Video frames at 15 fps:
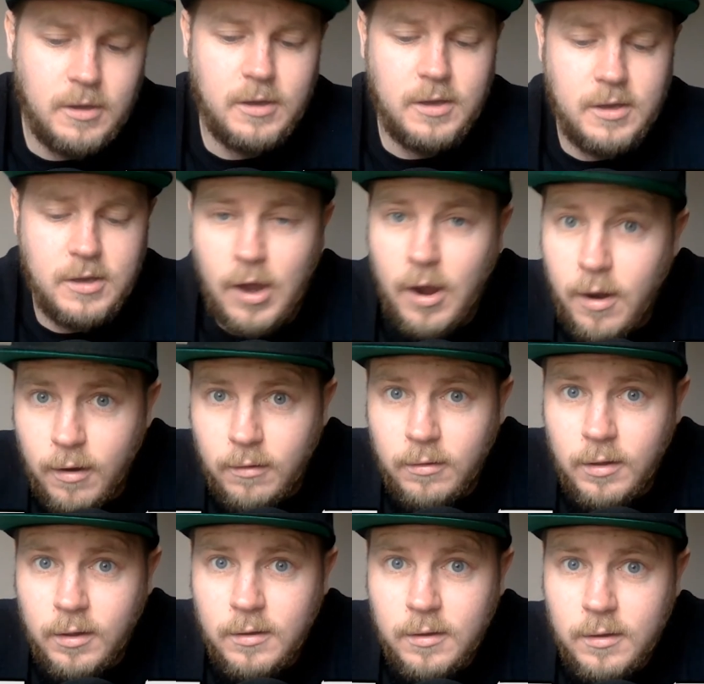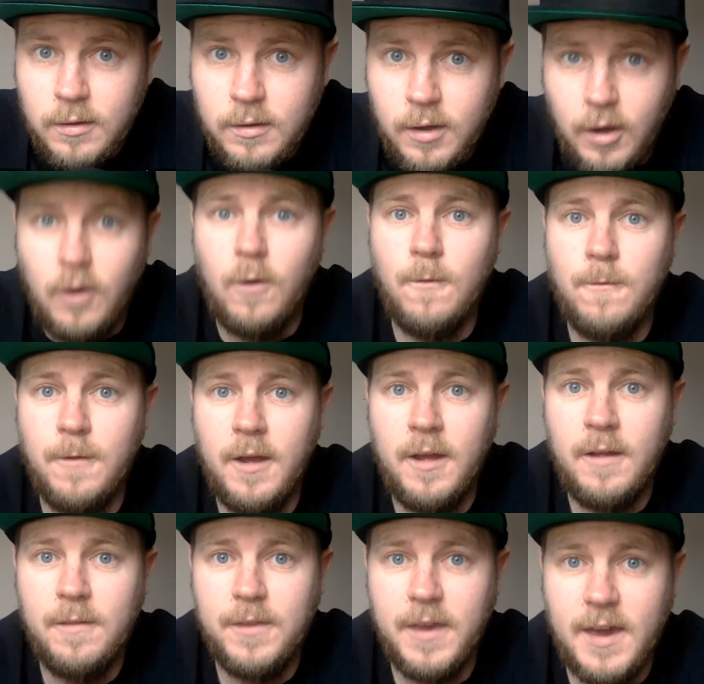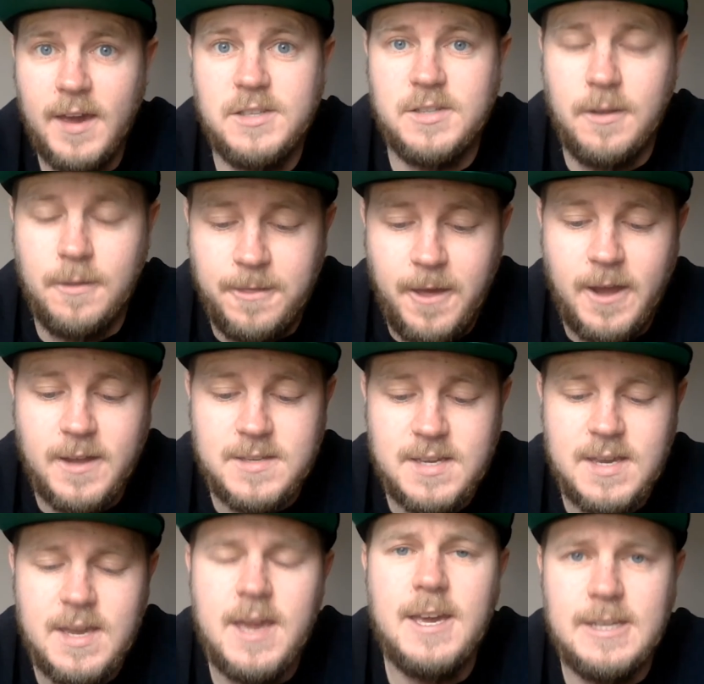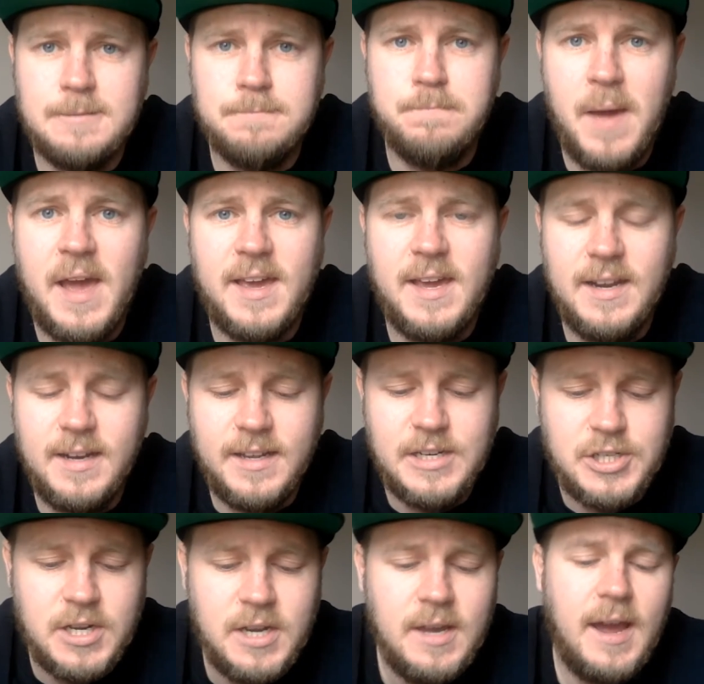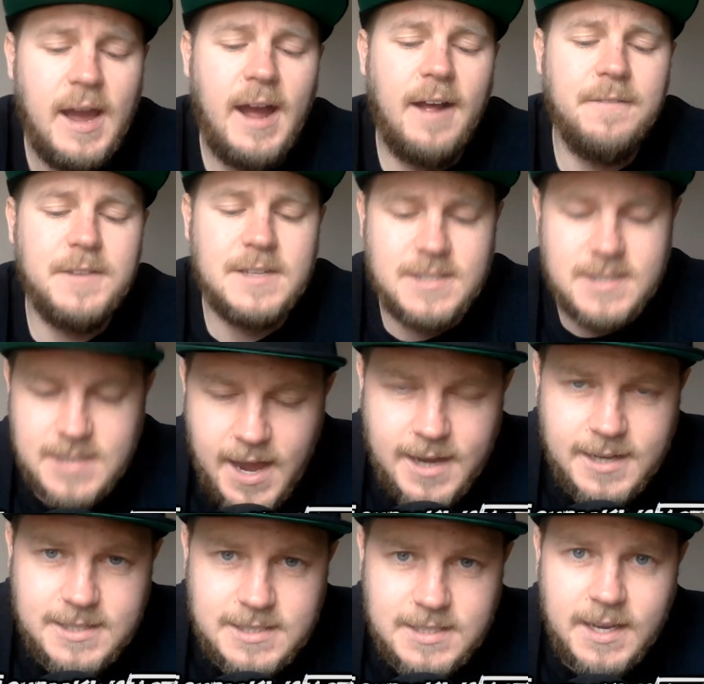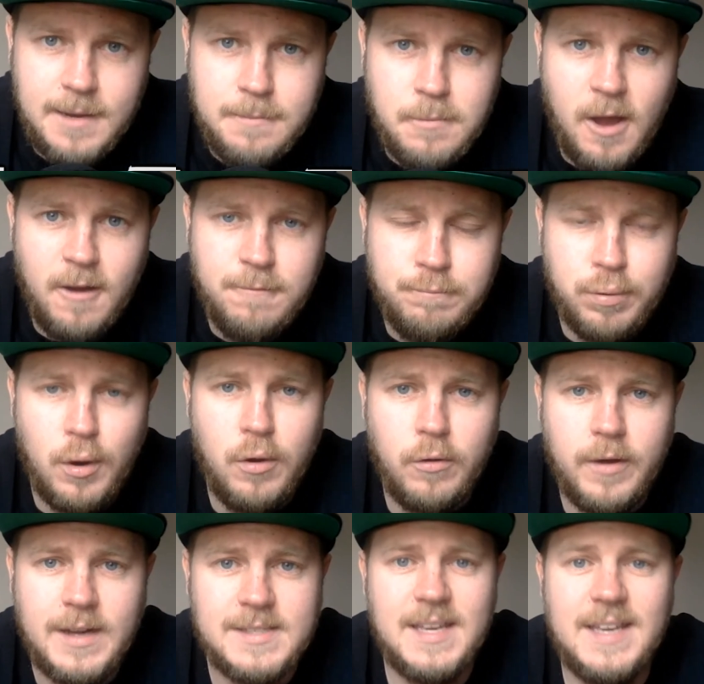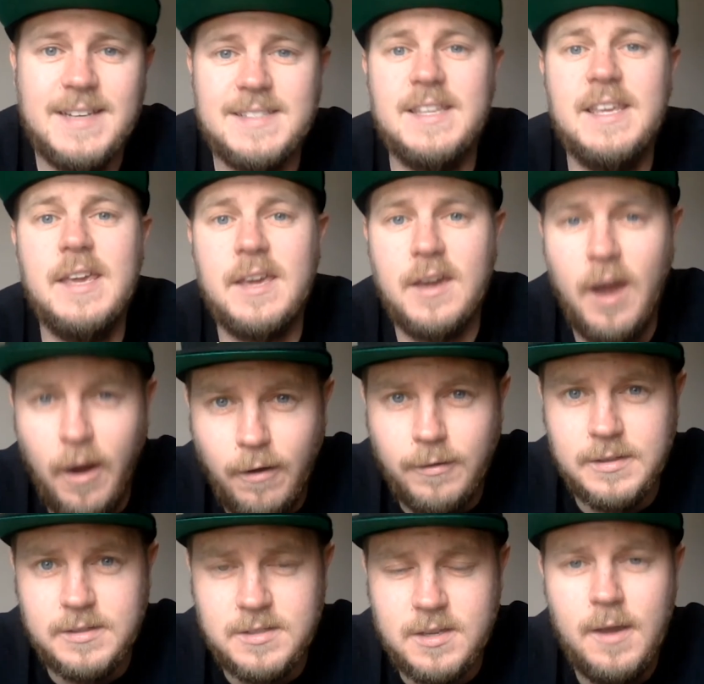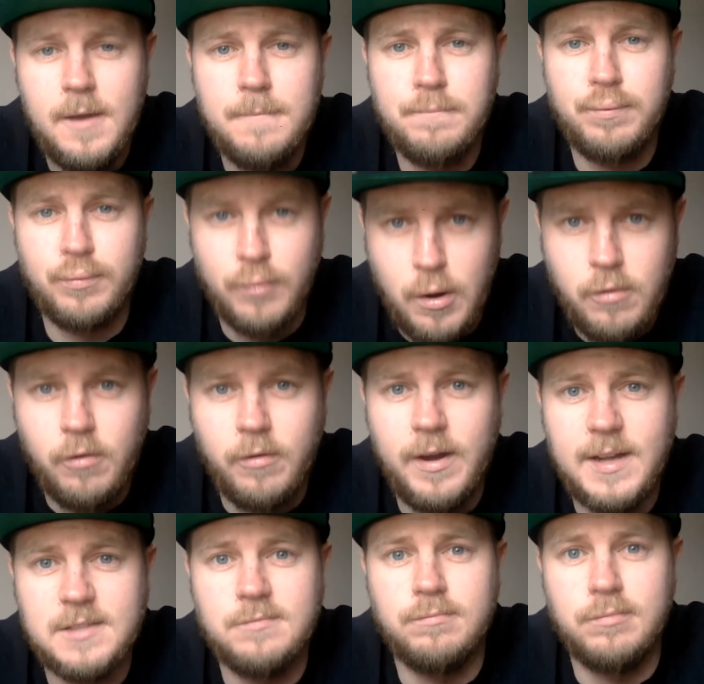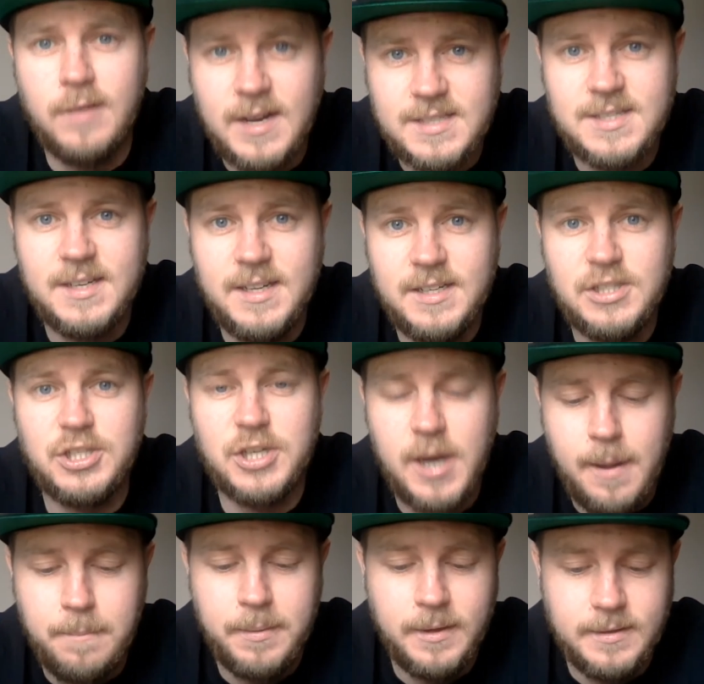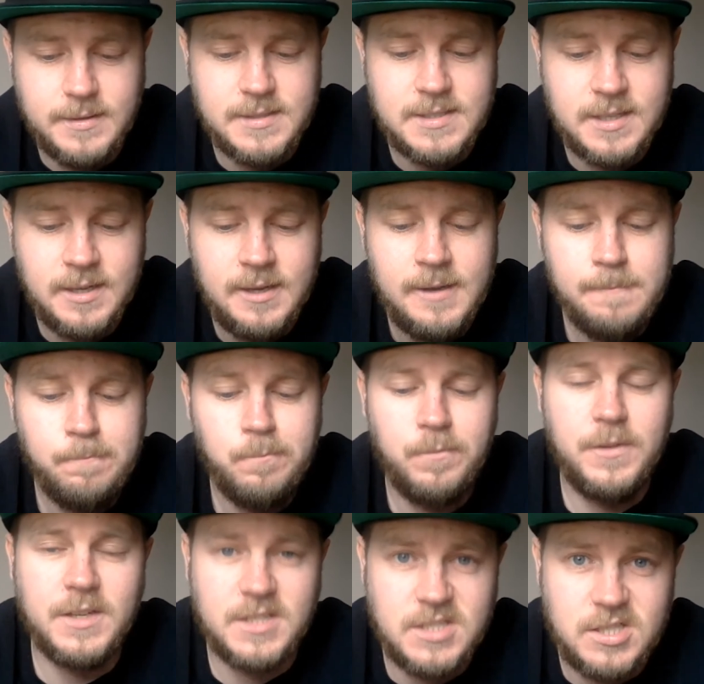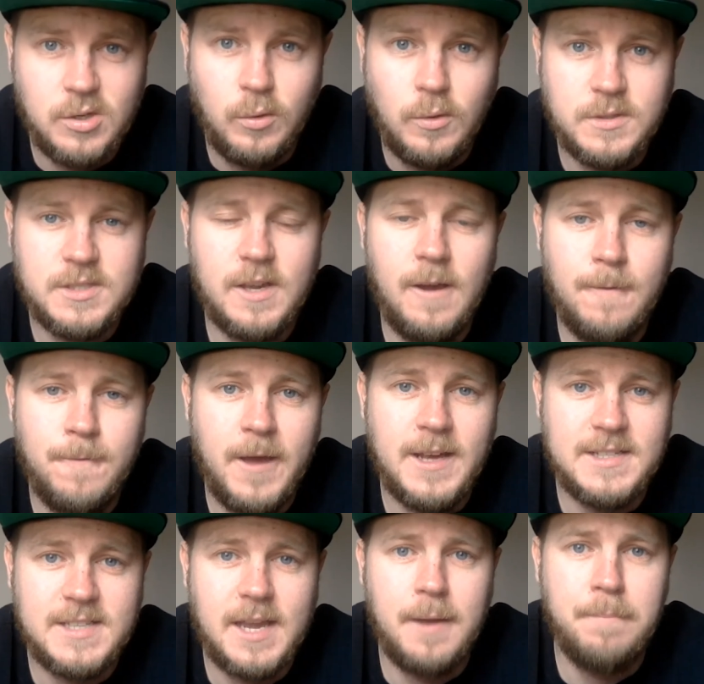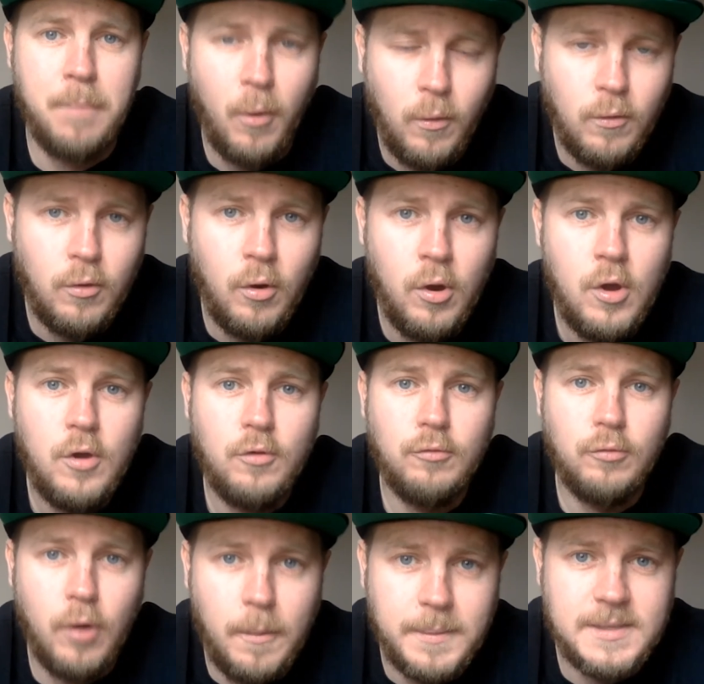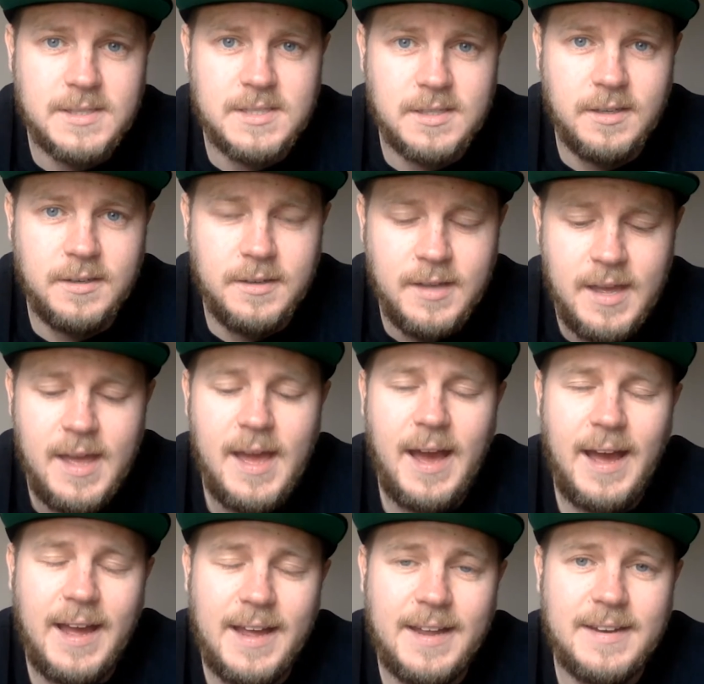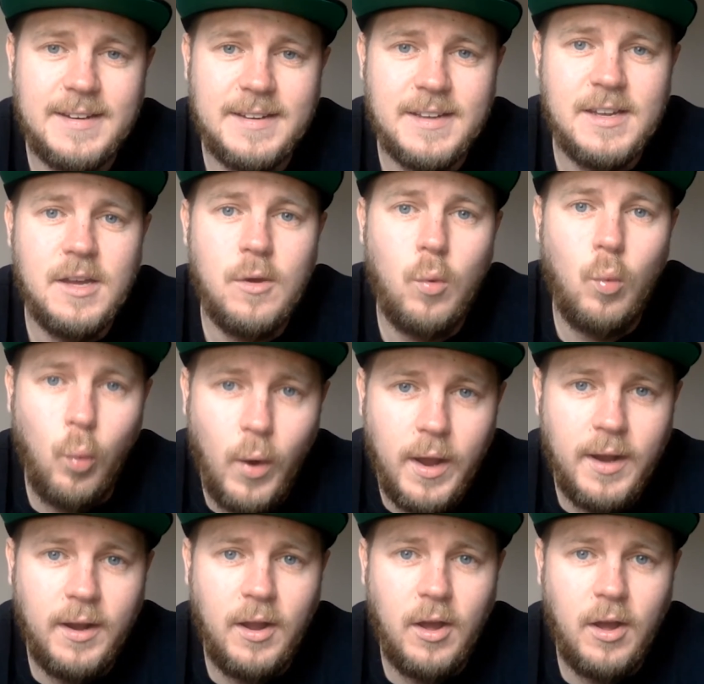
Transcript: girl over the age of 30 is Becky Lynch, and the tag team of Progress is the current Progress Wrestling champions, the Swords of Essex, Paul Robinson and Will